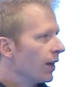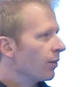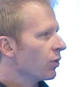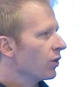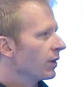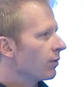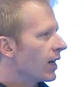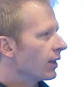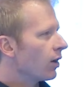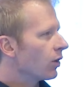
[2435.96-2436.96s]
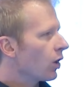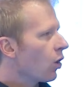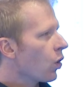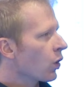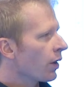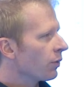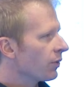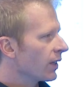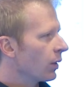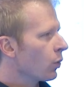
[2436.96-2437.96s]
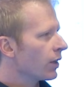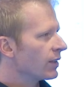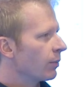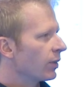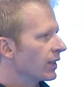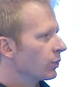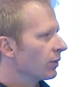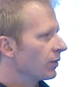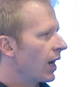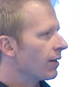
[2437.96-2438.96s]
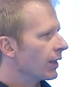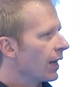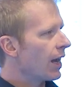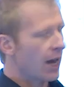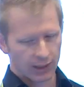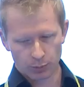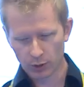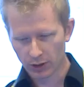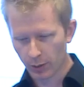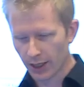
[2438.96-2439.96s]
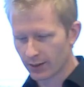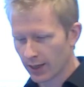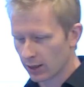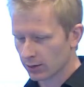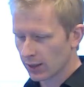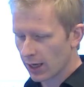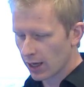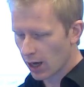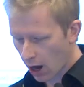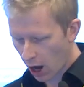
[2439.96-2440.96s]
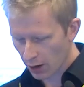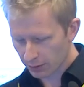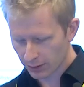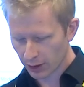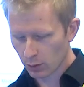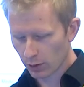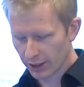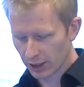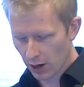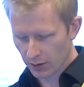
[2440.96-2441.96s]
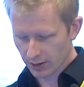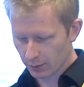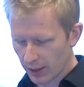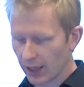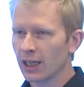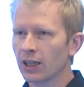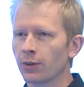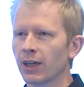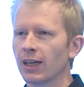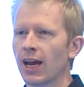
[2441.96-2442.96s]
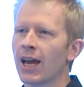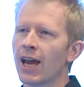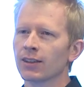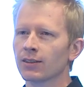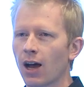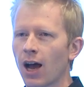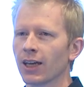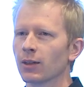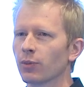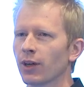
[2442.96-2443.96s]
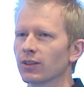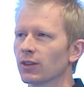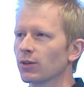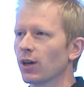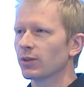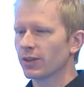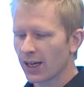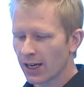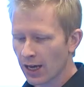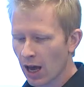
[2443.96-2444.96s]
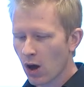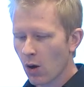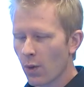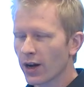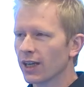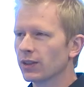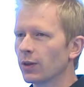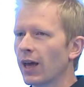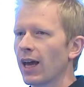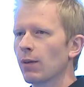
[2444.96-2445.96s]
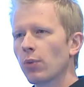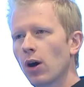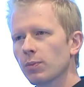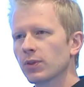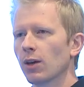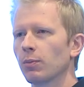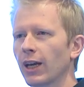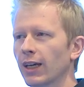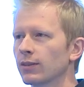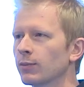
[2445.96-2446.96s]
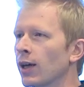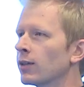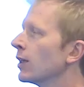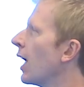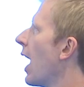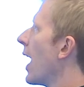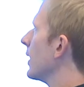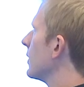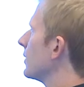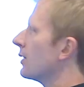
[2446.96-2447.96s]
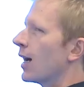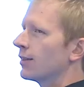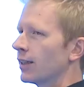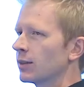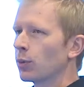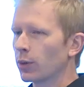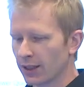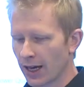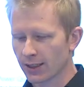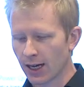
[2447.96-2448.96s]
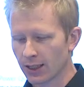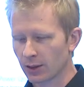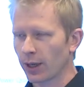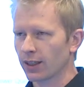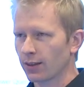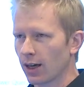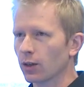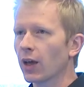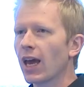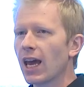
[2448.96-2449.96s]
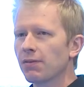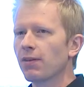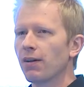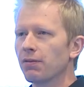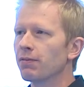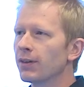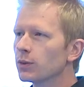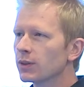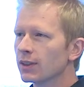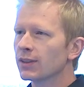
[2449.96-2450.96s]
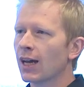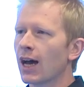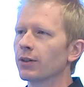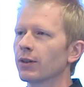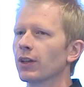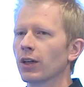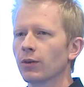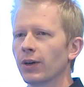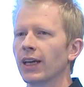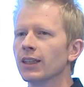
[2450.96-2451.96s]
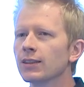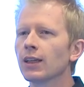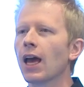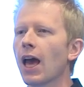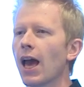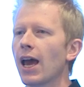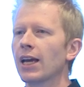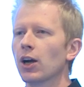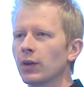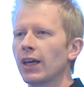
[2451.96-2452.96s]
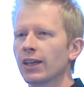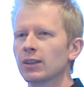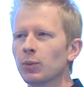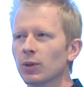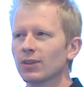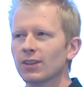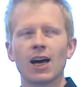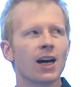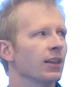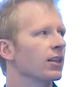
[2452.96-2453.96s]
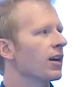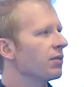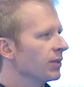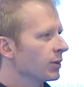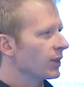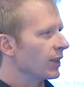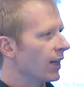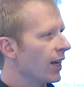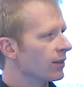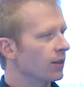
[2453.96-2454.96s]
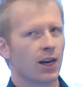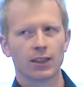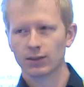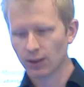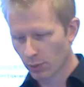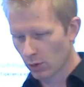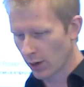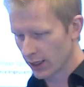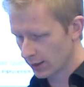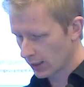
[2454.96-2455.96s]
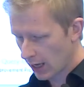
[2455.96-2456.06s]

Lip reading: Moving right along, auto-filling Word templates we've covered. Export to Excel. Hopefully you already know this, but any grid in AX, I can press Control-T. When I do that, it pops open Excel and it starts exporting that data to Excel. If I've filtered data in the grid, it only exports the data that I've filtered. It's a nice simple one.